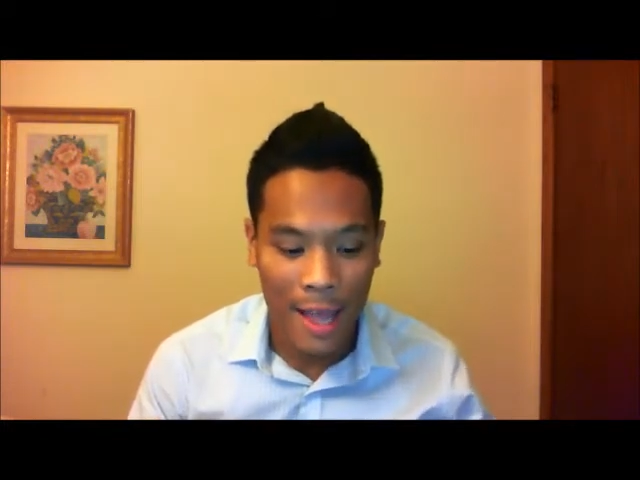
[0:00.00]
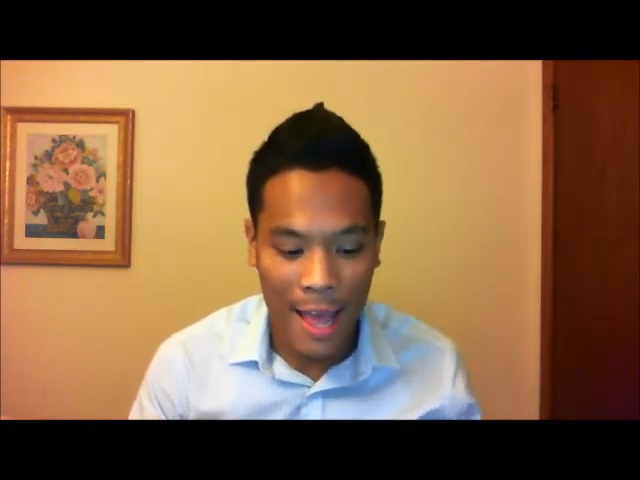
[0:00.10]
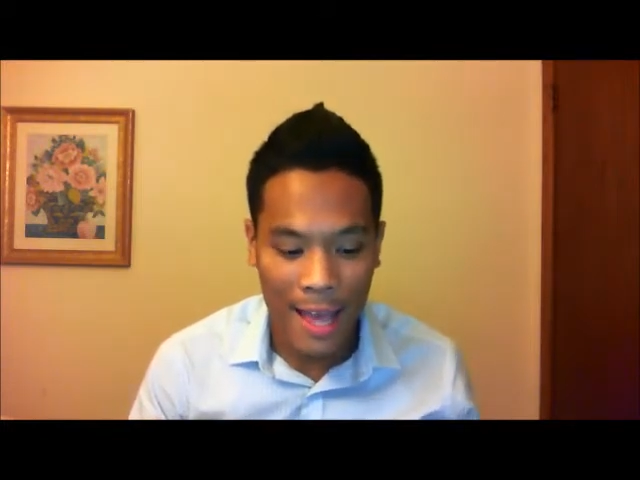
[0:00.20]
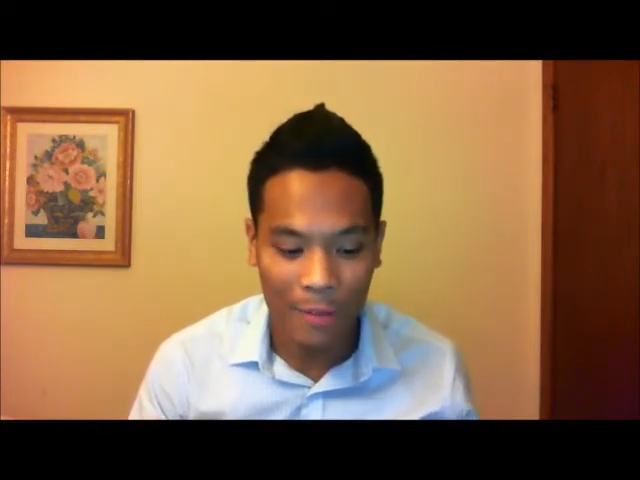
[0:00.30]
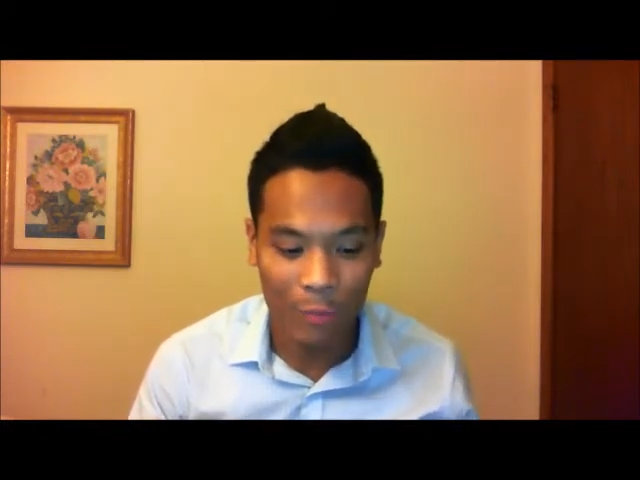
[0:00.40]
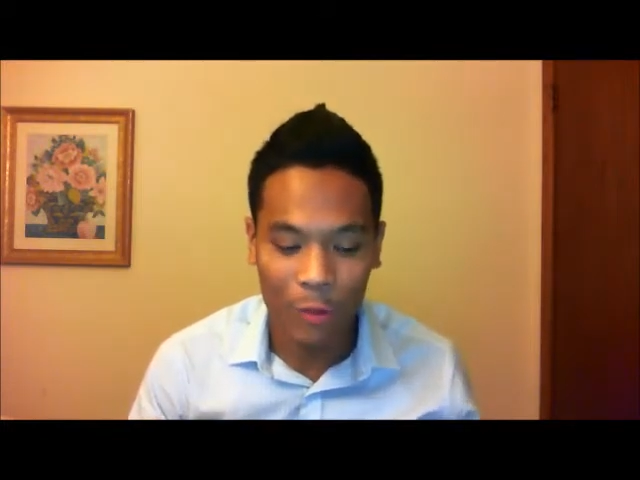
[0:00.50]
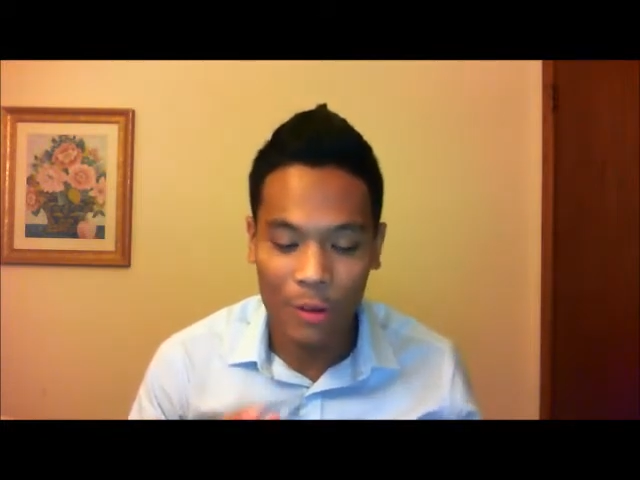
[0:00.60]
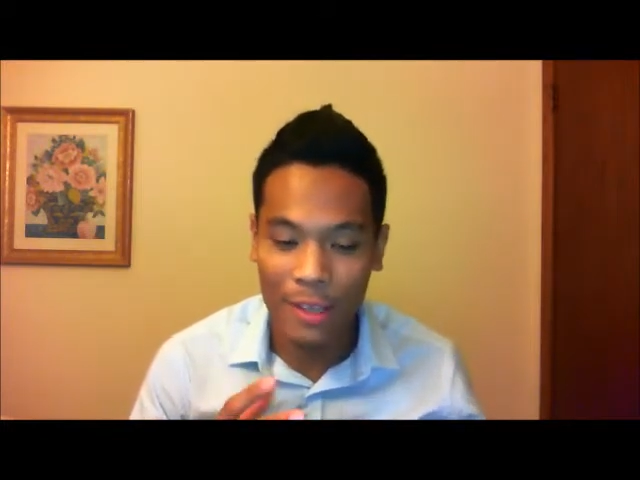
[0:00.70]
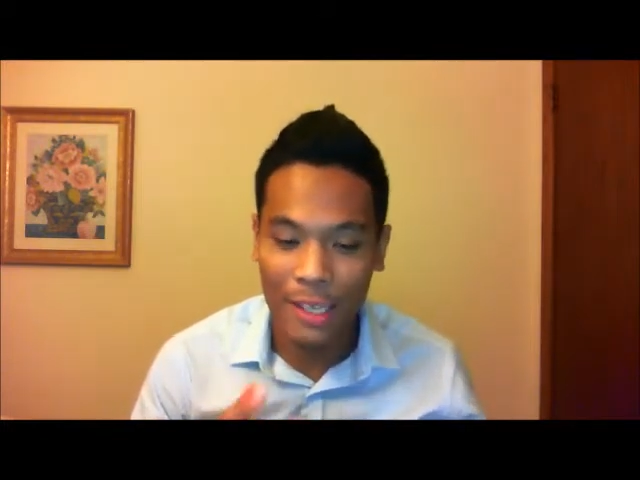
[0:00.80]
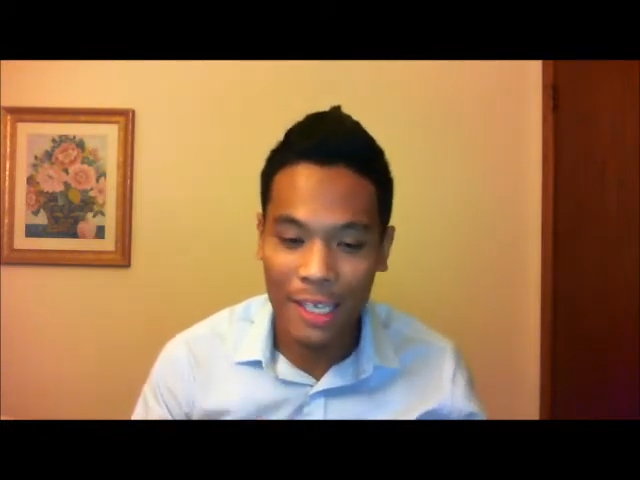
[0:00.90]
and one
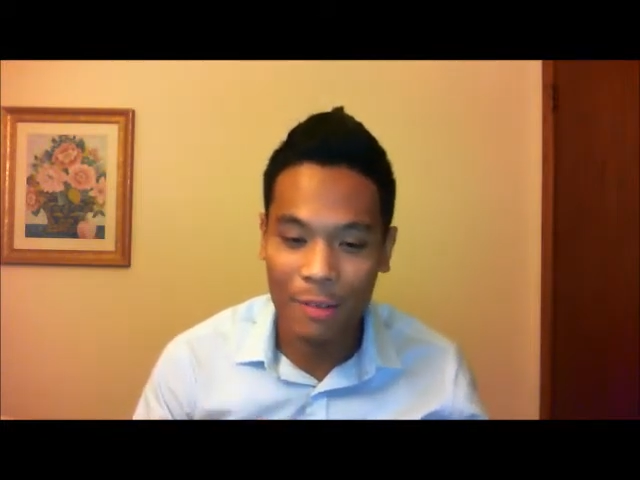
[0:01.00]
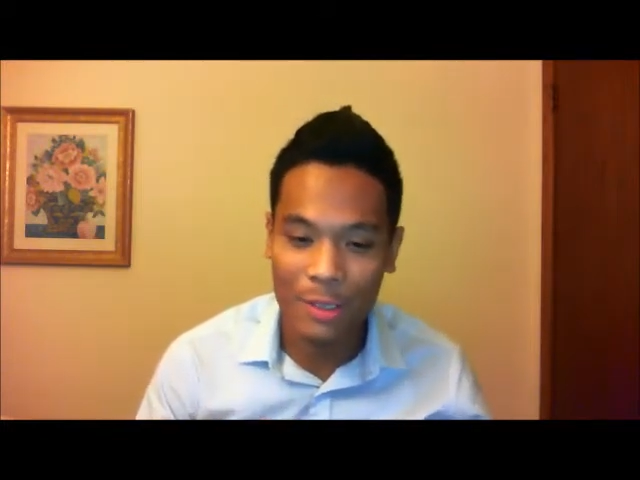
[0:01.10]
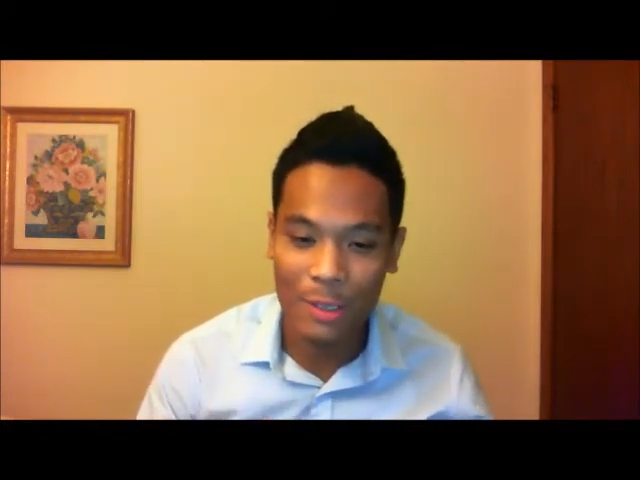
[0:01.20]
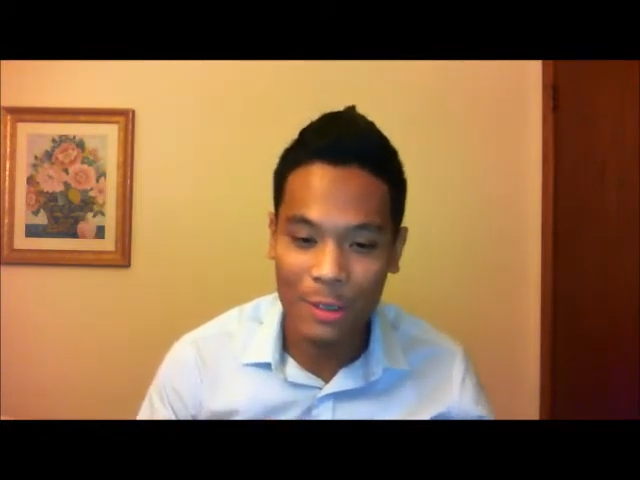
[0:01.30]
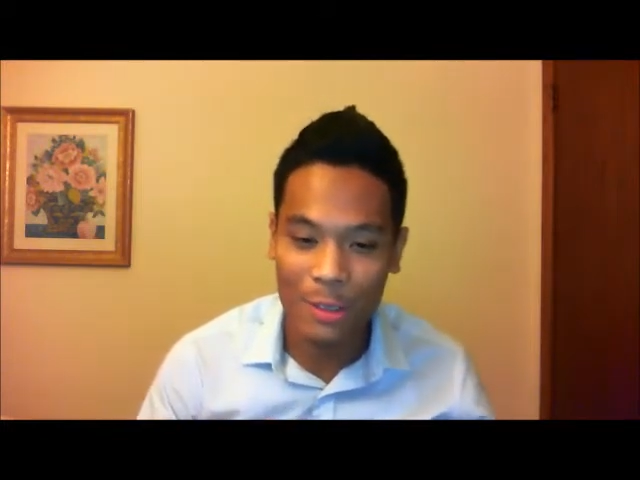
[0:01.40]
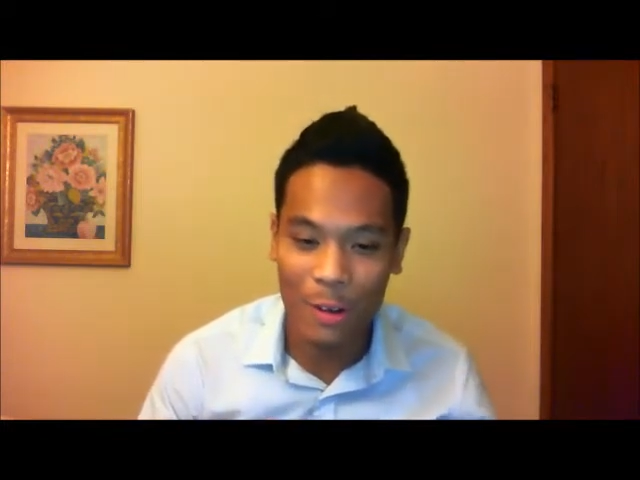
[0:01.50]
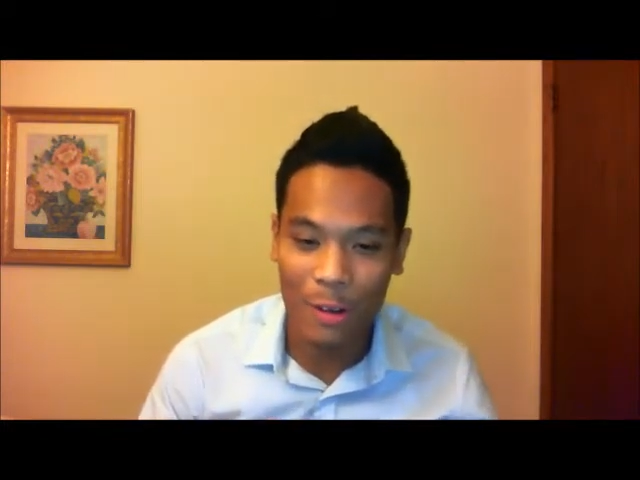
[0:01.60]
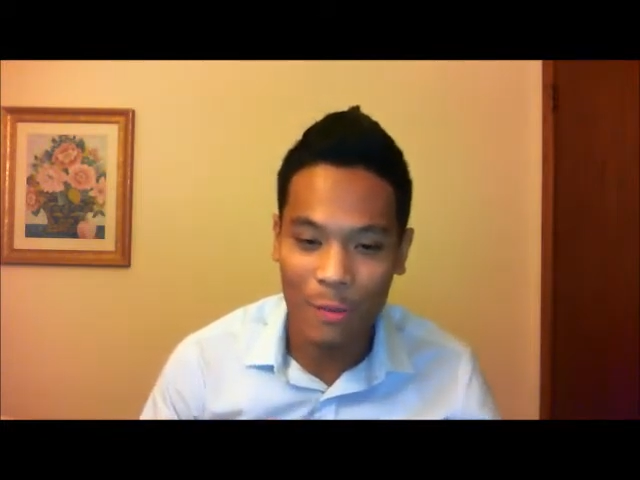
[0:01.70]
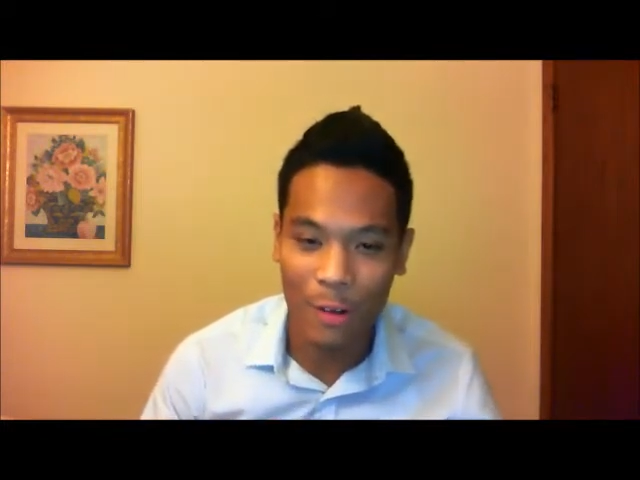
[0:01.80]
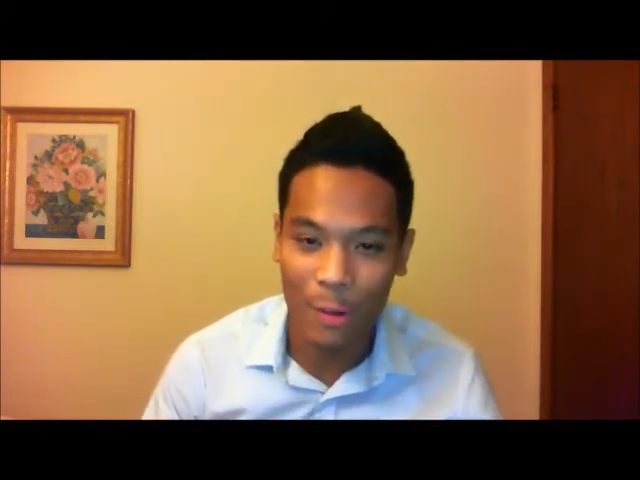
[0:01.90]
of the key results
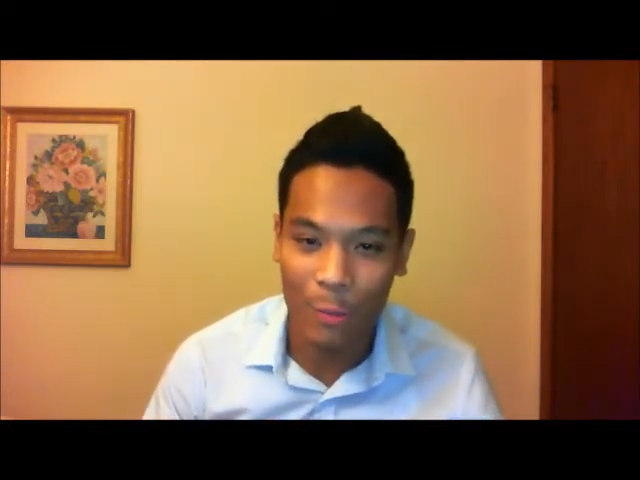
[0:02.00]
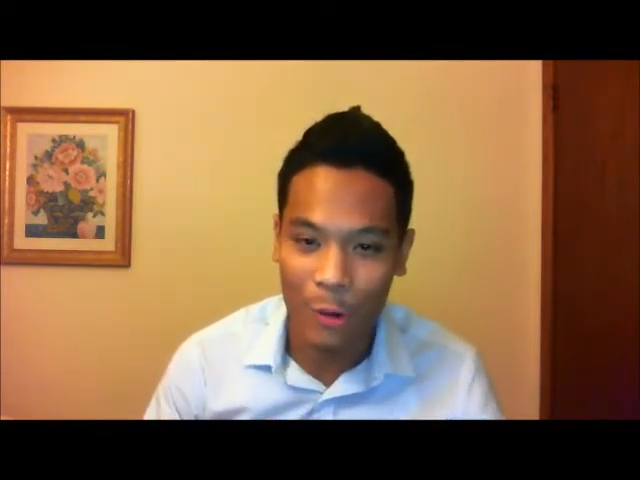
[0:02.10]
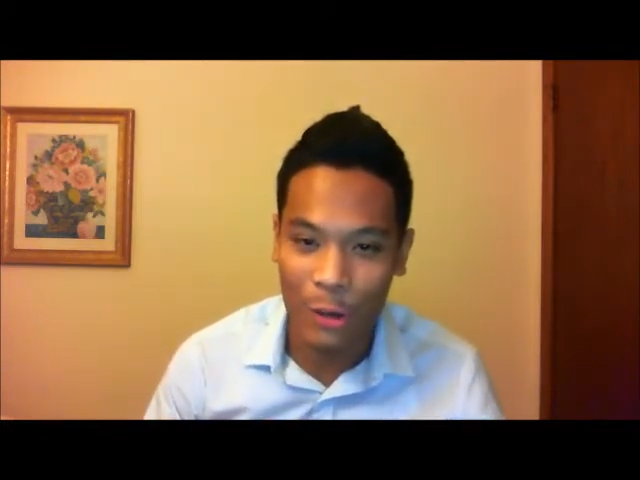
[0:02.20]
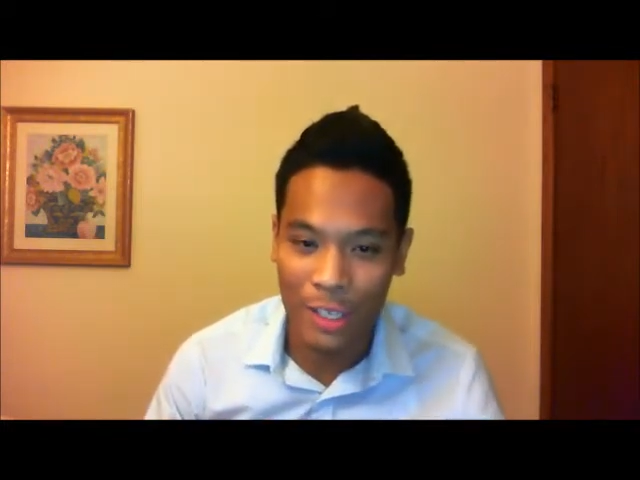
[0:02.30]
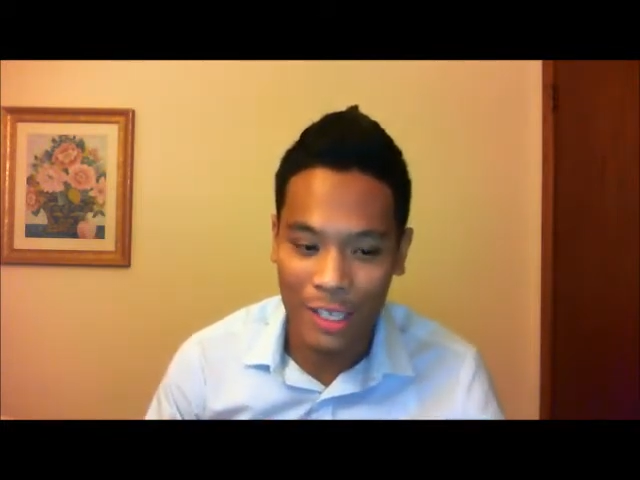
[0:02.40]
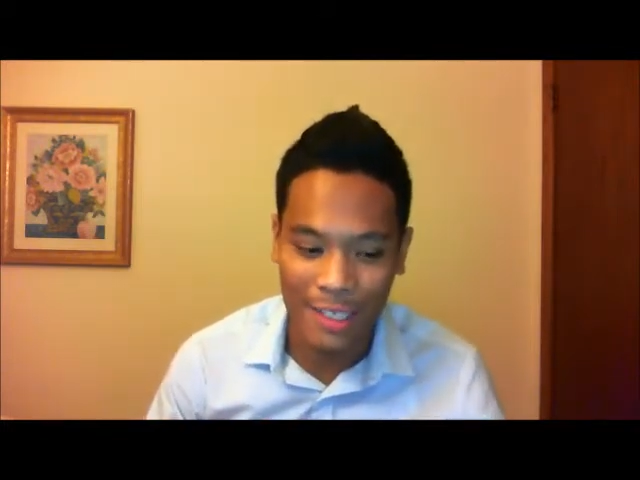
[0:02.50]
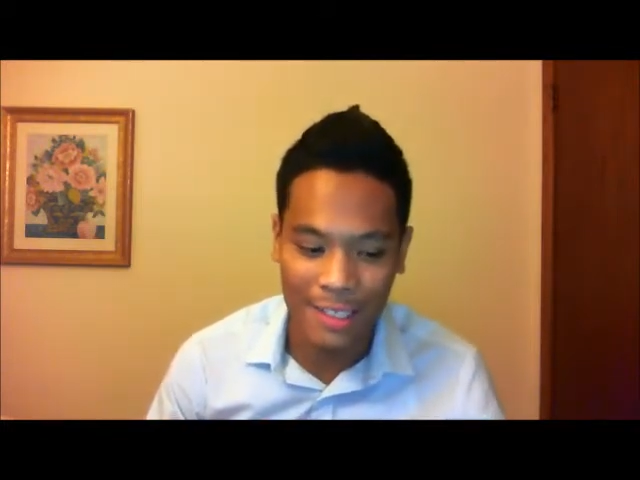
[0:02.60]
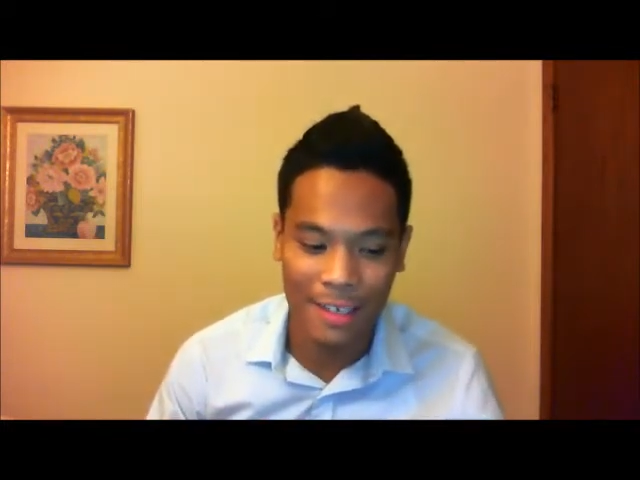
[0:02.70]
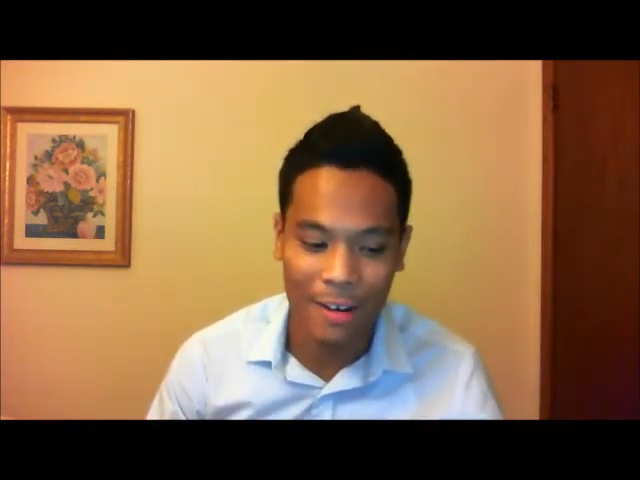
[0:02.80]
of our work is